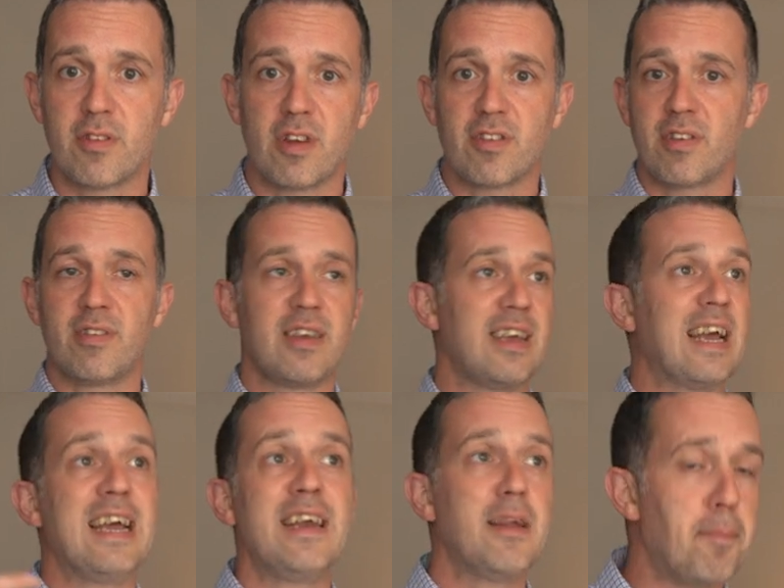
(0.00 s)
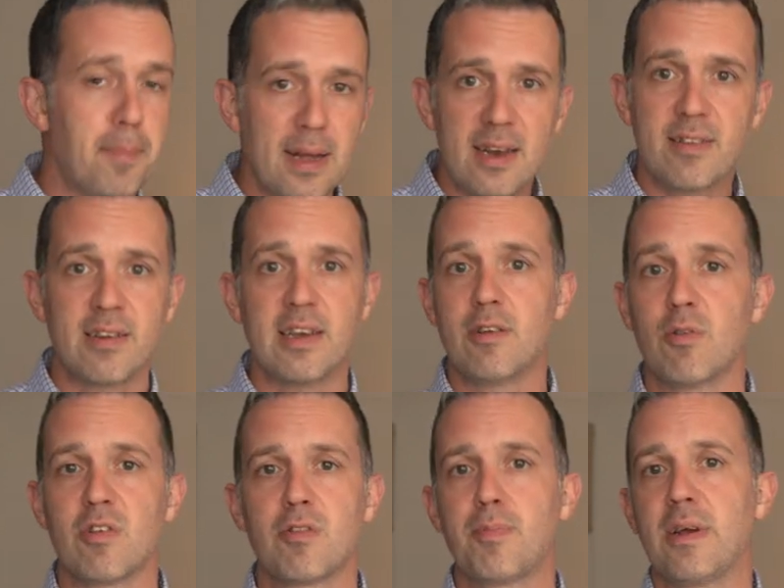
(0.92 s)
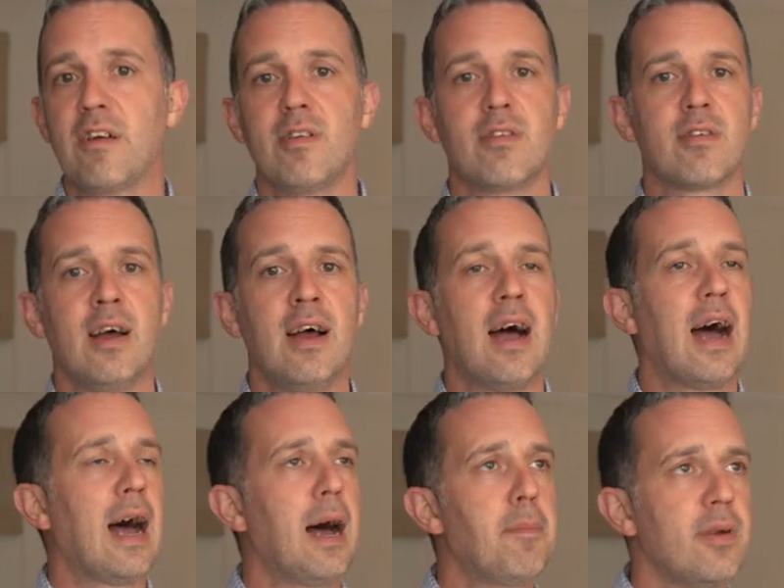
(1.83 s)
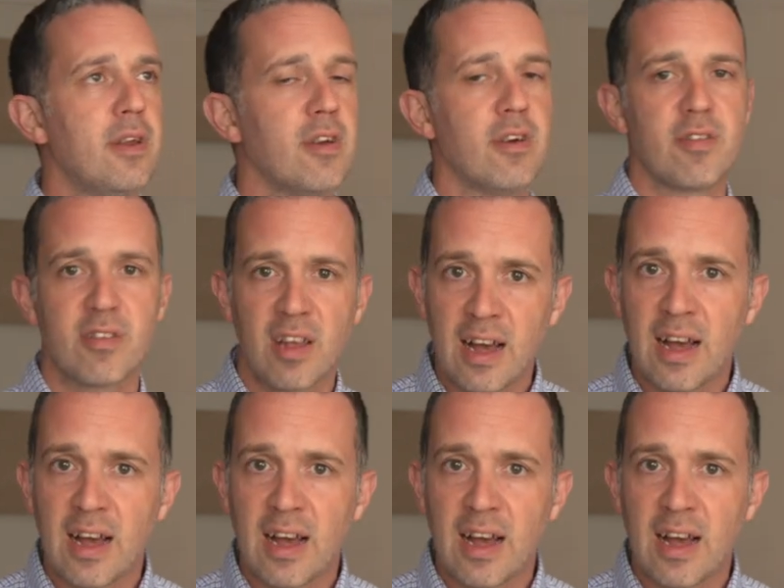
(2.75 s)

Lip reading: such as the inability to experience happiness,